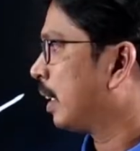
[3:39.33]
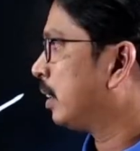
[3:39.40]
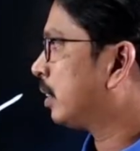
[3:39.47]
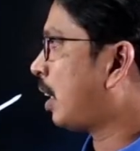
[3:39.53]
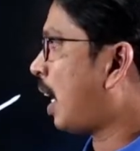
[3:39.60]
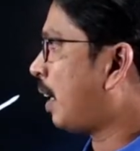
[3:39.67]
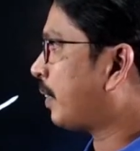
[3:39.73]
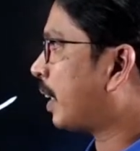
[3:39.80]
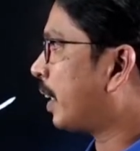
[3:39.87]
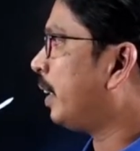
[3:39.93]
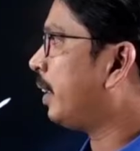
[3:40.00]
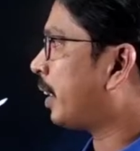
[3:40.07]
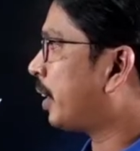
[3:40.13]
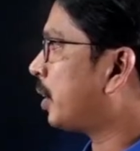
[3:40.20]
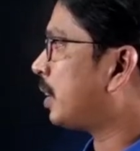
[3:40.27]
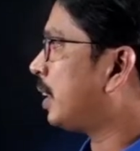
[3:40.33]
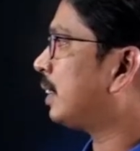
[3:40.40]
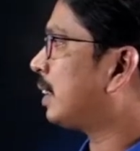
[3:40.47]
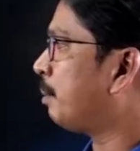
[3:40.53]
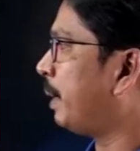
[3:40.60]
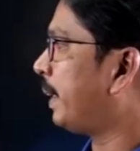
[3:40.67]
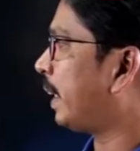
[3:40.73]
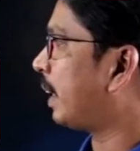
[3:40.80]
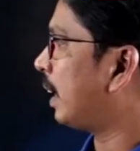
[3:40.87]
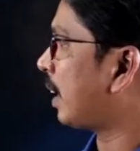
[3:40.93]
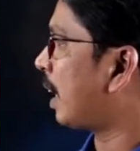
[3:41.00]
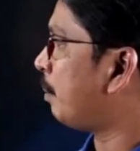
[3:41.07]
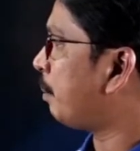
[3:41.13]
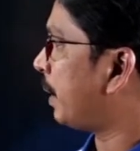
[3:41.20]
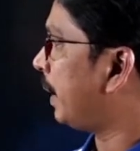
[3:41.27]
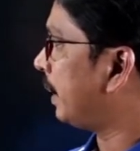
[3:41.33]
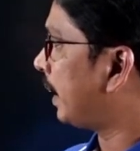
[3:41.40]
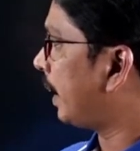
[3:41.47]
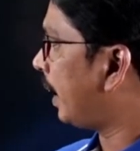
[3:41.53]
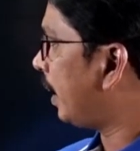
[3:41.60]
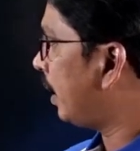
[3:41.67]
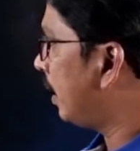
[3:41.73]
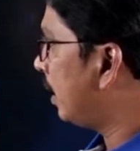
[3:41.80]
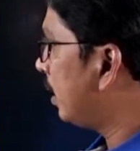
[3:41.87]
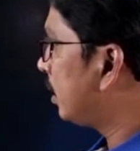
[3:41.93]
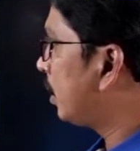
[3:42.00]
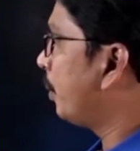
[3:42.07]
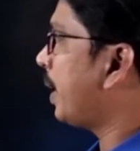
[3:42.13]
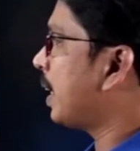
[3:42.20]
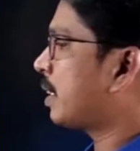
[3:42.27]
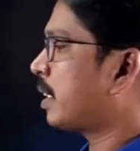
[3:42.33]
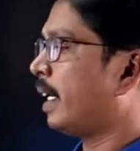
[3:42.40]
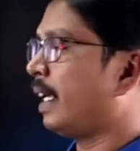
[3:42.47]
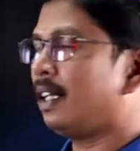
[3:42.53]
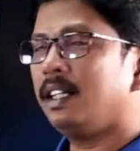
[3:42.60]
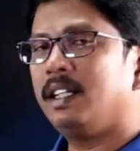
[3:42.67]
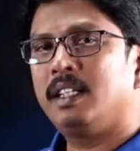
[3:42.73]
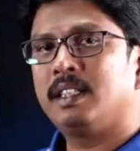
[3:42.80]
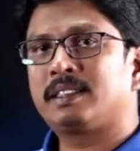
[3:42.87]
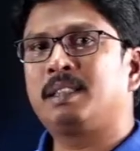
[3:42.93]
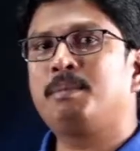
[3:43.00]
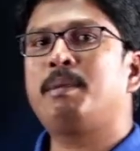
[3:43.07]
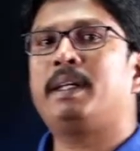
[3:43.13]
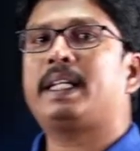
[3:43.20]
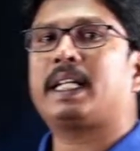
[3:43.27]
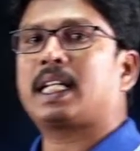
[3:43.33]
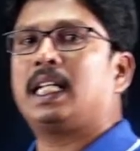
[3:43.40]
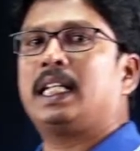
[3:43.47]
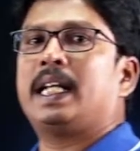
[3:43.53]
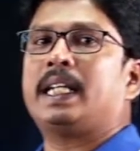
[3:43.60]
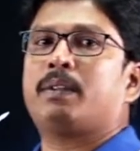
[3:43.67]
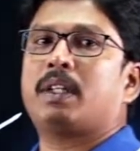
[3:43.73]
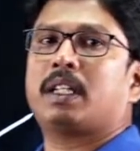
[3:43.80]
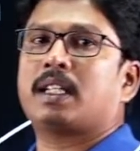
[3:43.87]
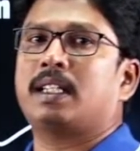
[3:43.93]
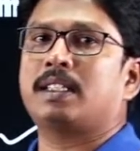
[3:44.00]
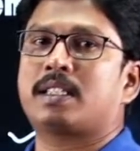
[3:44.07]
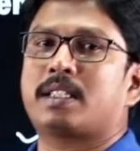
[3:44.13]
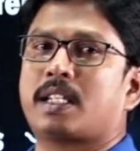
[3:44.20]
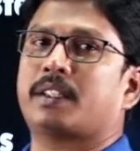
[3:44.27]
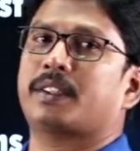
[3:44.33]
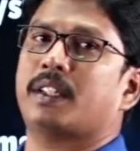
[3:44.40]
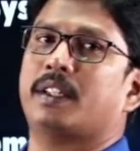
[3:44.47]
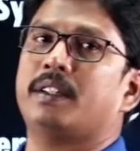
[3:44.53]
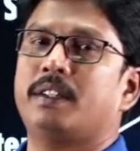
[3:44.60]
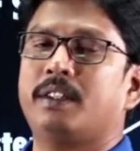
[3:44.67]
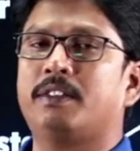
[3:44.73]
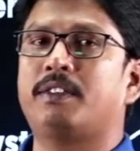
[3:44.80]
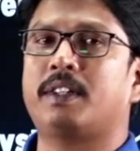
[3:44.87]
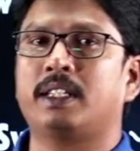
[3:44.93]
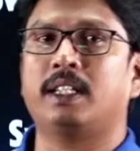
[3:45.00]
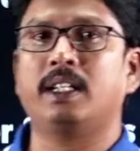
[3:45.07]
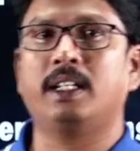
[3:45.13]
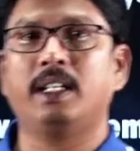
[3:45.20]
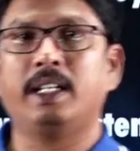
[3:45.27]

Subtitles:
So after introducing symmetrical component theory, so we are studying symmetrical network construction for the